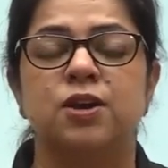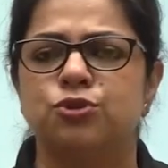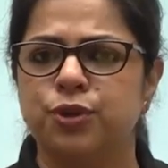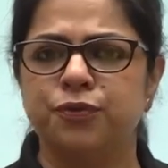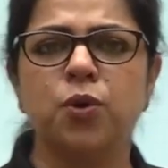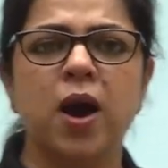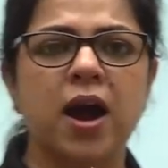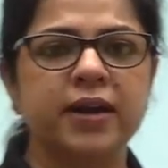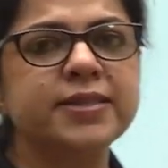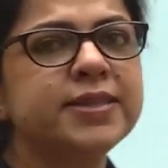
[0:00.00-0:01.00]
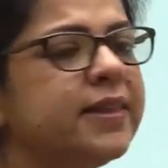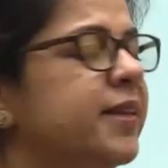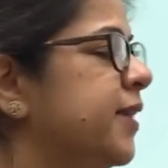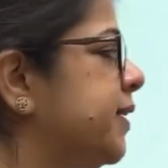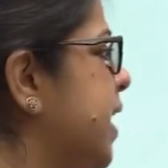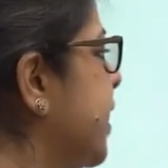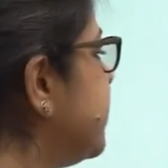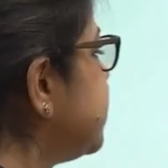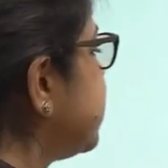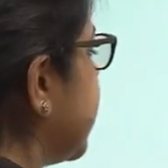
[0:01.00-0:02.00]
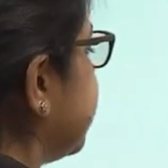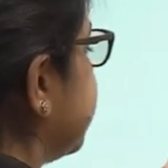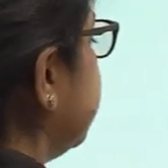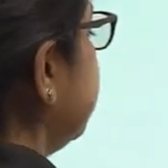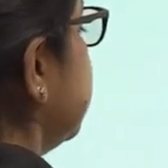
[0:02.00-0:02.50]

So, if you understand the entire cycle,